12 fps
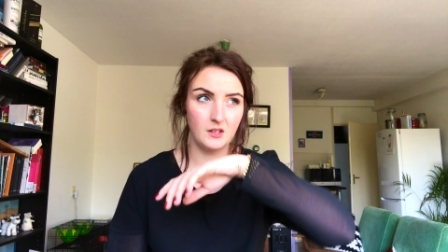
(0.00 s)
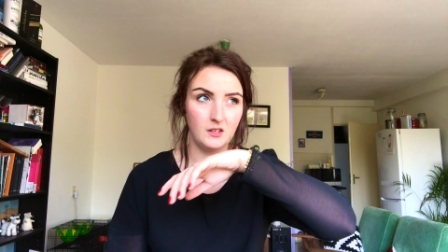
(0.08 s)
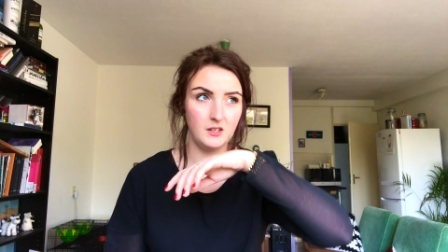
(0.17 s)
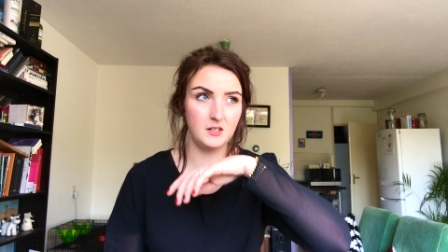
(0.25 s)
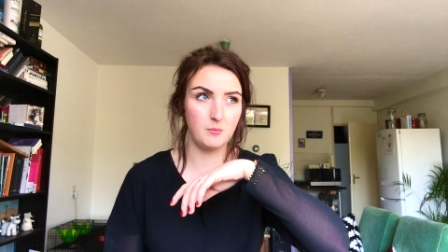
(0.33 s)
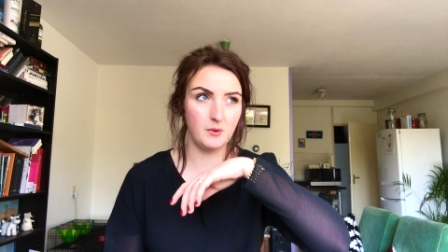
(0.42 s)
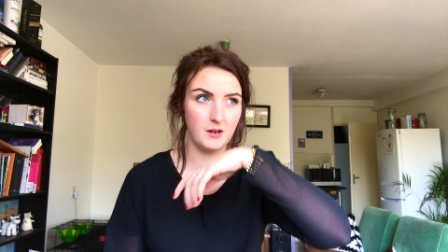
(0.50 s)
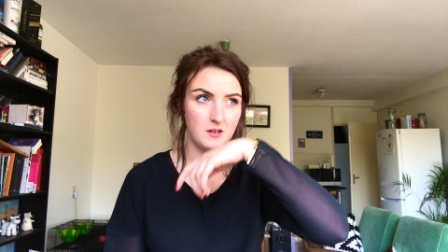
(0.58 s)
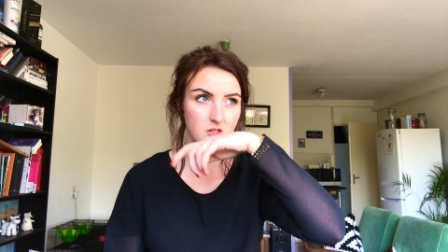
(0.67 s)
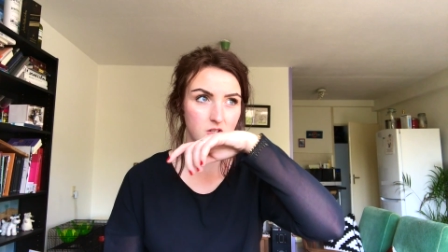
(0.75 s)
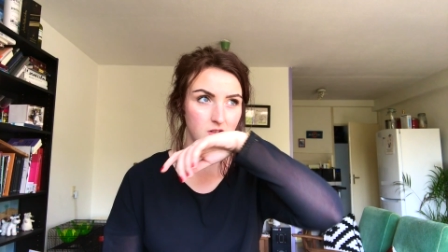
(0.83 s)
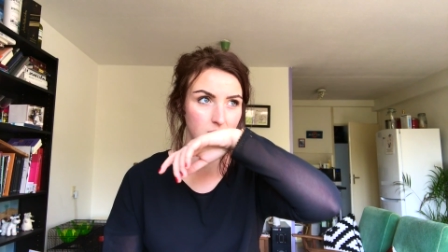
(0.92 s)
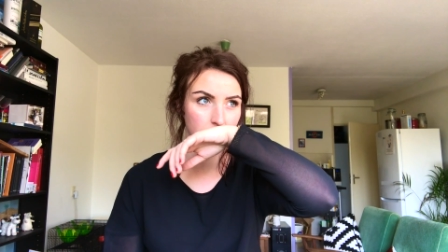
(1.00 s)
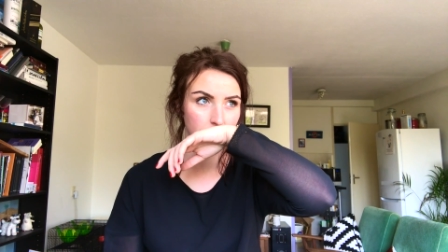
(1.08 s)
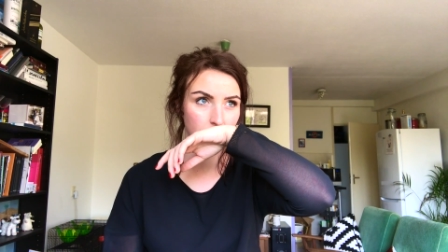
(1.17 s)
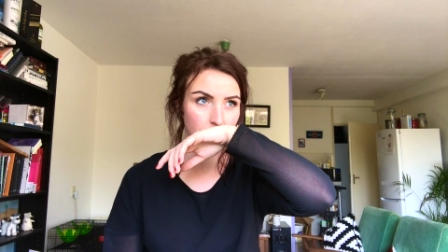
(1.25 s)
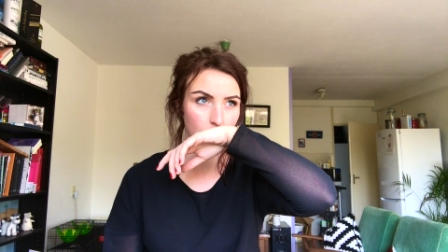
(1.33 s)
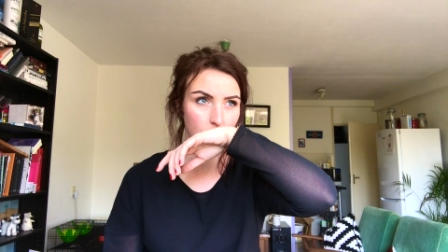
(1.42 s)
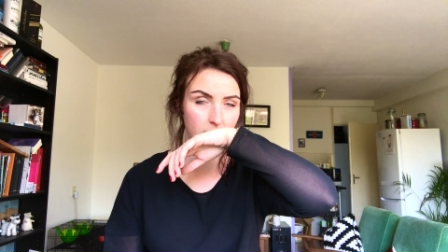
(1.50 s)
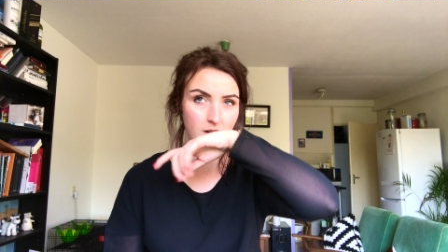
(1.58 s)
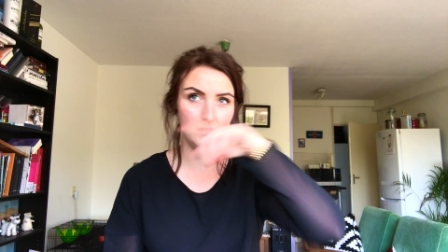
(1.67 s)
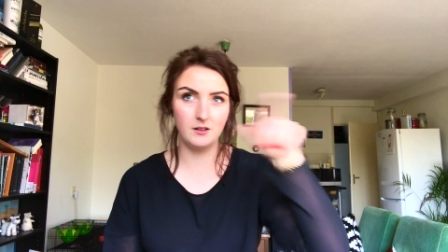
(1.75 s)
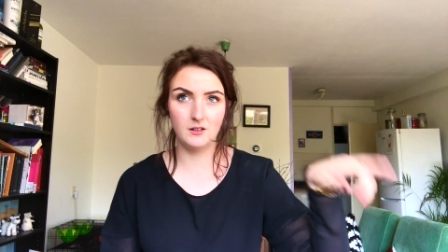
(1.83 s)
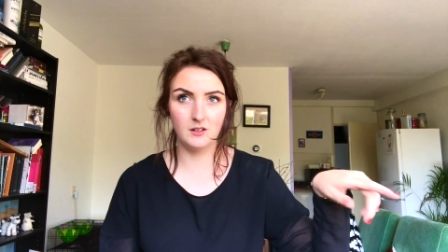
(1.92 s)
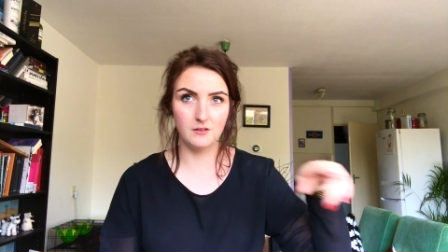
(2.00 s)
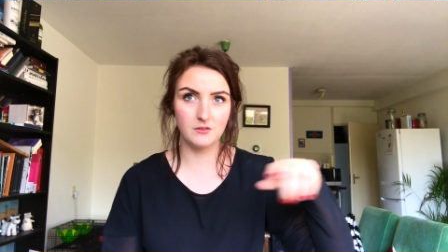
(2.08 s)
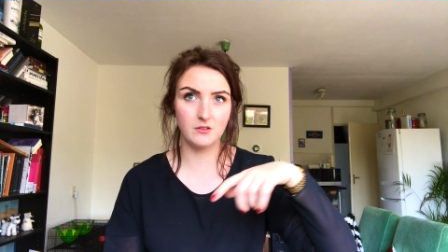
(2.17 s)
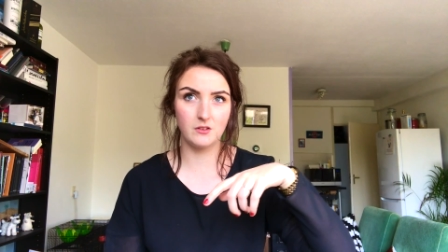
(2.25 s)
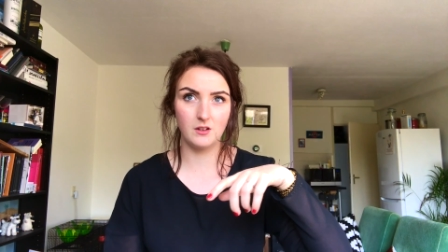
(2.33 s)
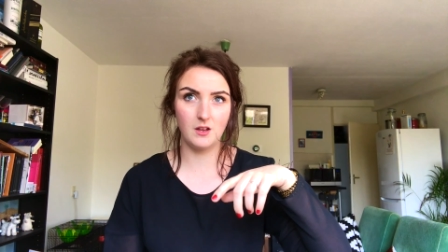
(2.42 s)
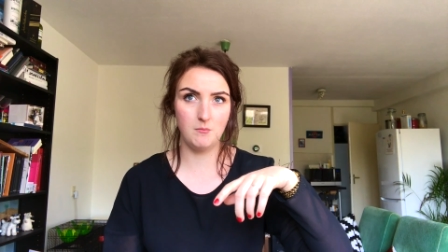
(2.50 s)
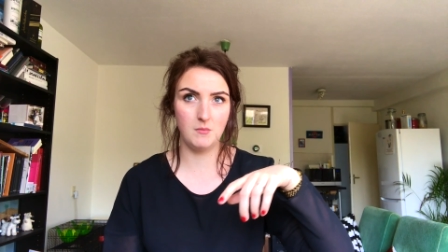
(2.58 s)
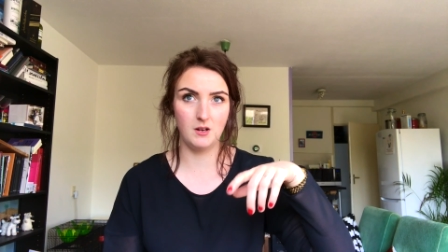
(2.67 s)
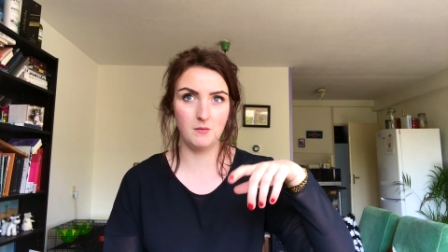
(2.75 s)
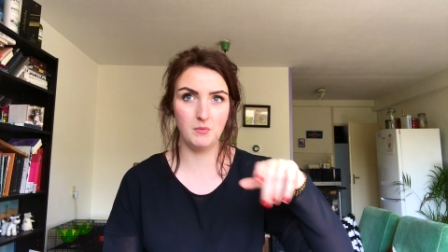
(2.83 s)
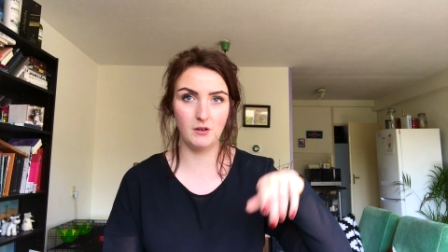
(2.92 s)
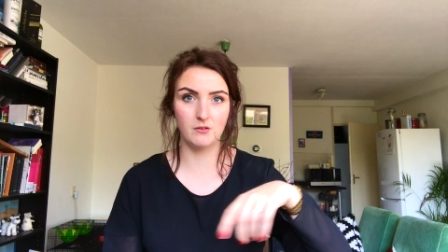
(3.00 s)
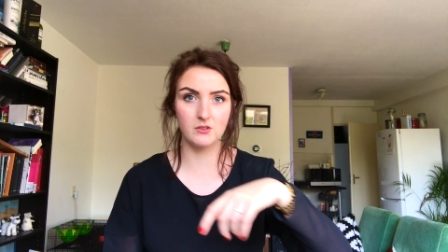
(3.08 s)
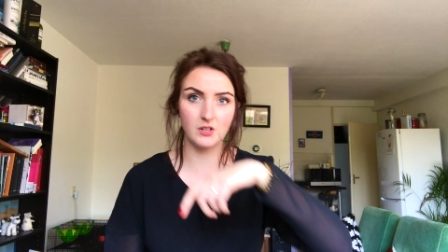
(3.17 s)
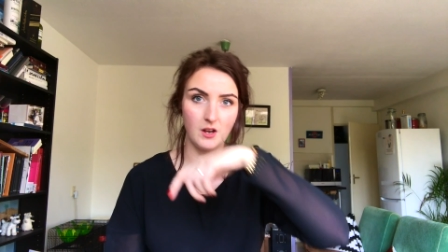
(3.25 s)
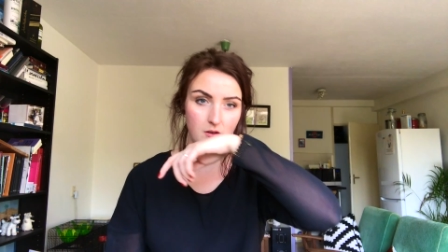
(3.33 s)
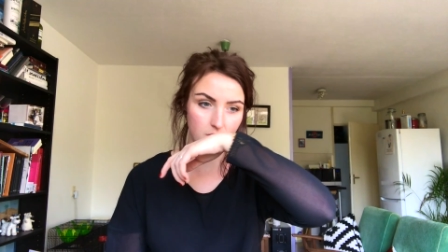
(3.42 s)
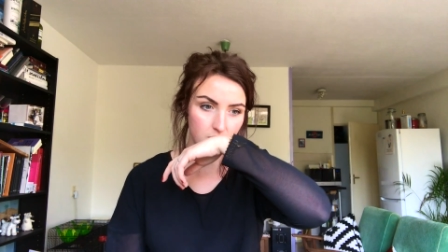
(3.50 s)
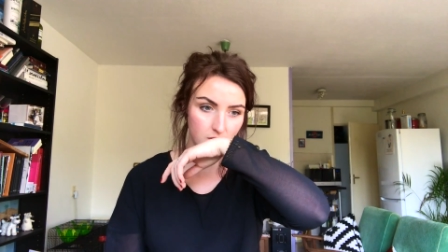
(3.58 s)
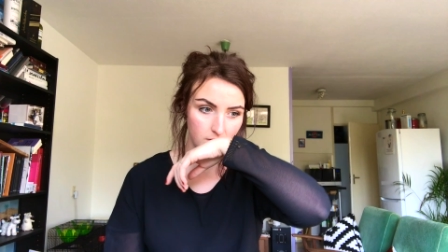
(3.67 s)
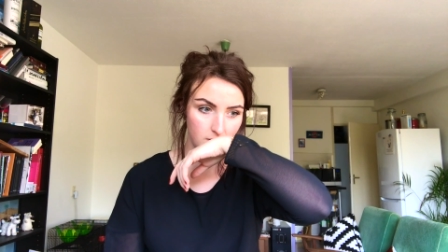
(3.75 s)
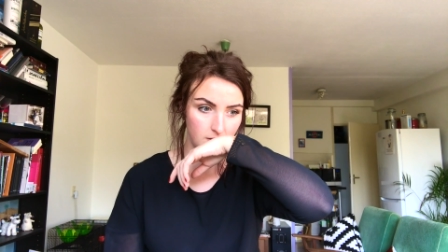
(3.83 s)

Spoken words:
in the past when I lived at my parents' house.